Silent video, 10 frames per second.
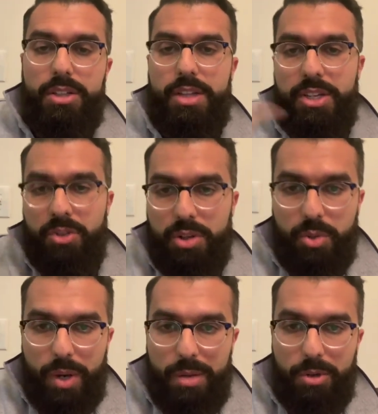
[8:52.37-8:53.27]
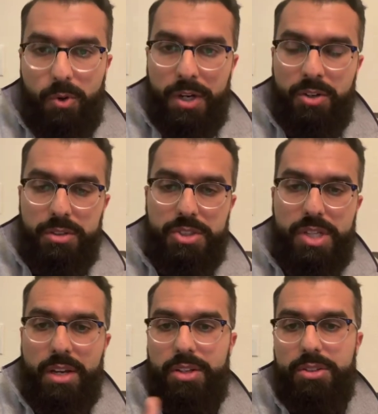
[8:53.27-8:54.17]
Then you order the right upper quadrant
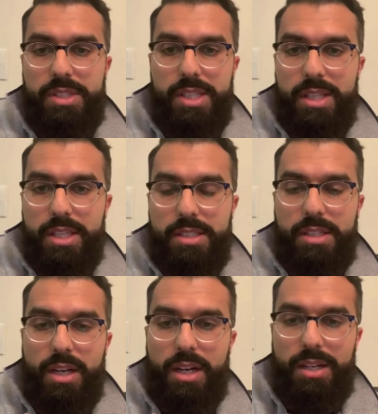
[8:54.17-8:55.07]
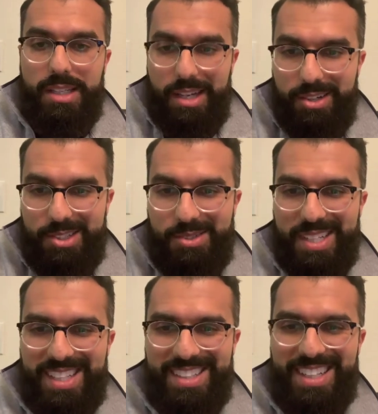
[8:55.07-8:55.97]
ultrasound. You see these,
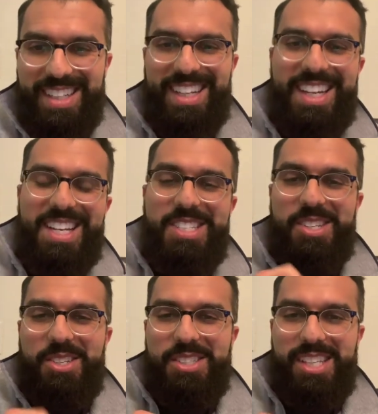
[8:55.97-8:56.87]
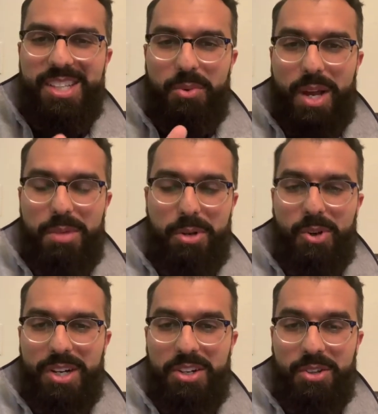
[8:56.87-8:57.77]
120, hell yeah. So you see the right upper
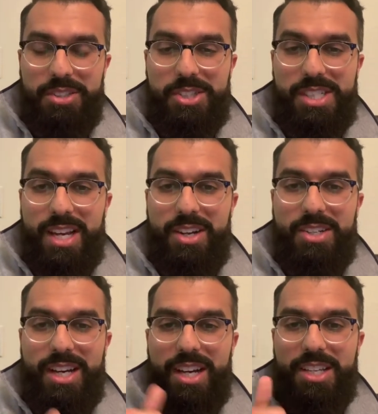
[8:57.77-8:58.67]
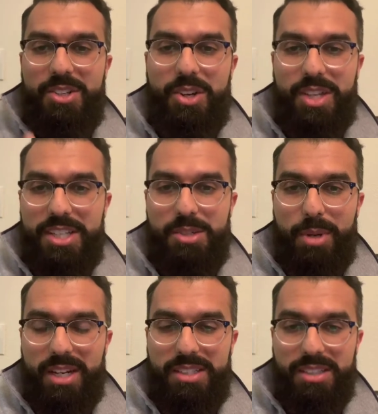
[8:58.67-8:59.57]
quadrant ultrasound, you know the
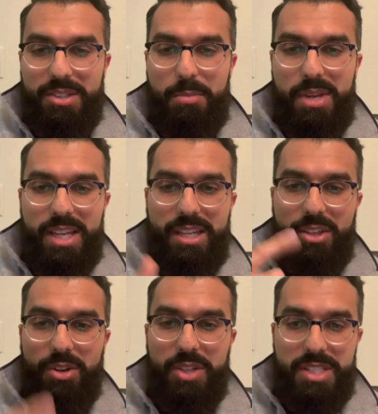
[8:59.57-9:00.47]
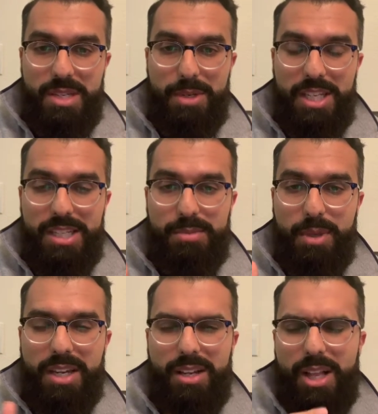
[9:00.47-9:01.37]
intrahepatic ducts are big, you know the CBD is
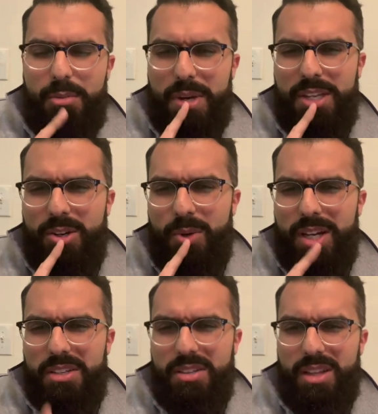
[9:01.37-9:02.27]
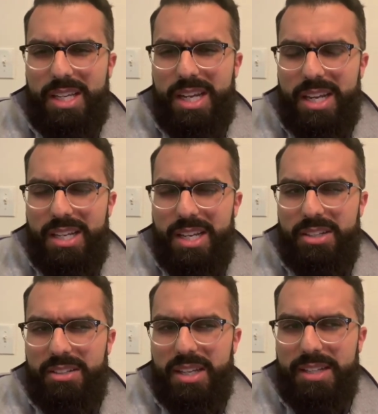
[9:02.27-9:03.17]
big, but you know what, you're looking at it
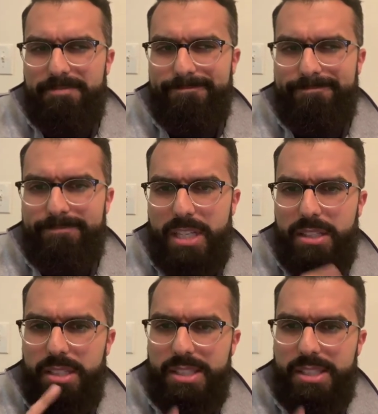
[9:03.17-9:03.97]
and you're like, the